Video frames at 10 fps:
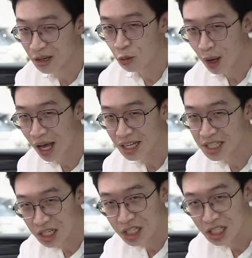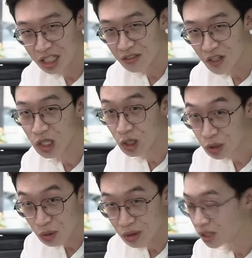then where has the gear lever gone
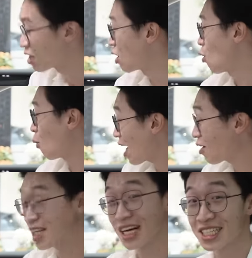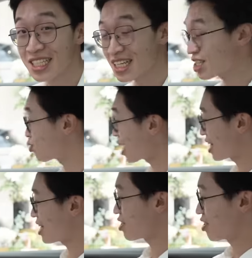to? Well, the answer is
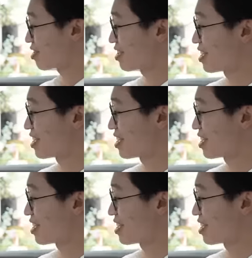right here